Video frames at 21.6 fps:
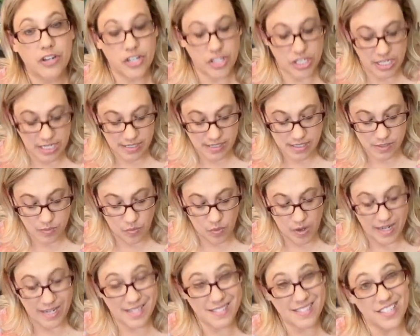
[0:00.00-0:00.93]
sheets,
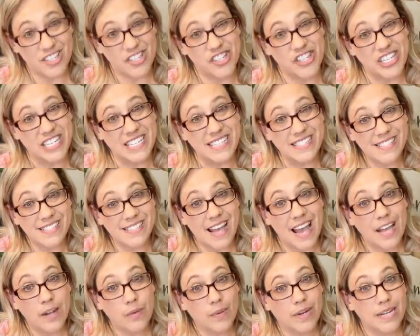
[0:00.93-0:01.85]
one is a sheen
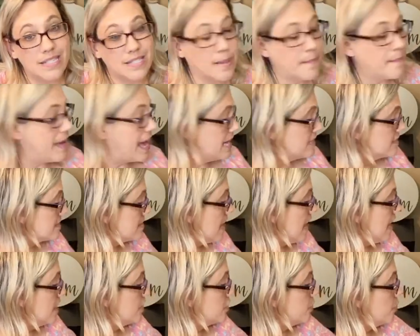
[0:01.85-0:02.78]
side, one is a matte
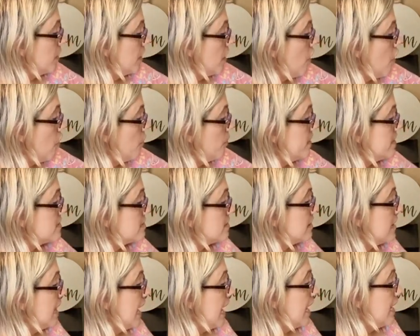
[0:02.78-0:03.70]
side. You want to always
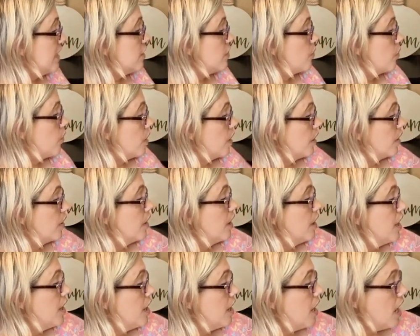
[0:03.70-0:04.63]
lay your
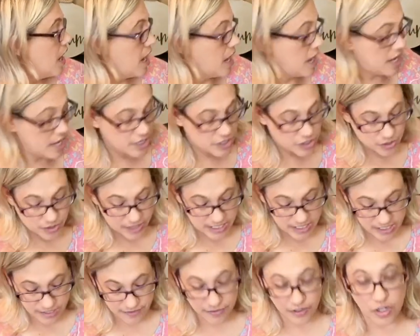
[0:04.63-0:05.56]

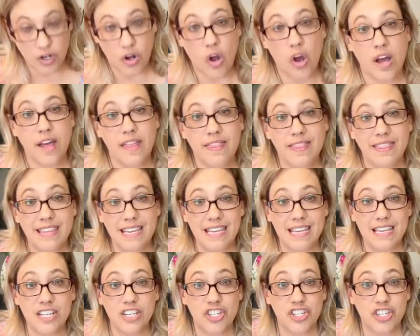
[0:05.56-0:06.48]
transfer on
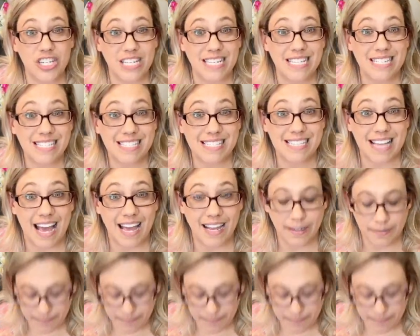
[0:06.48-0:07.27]
the sheen side.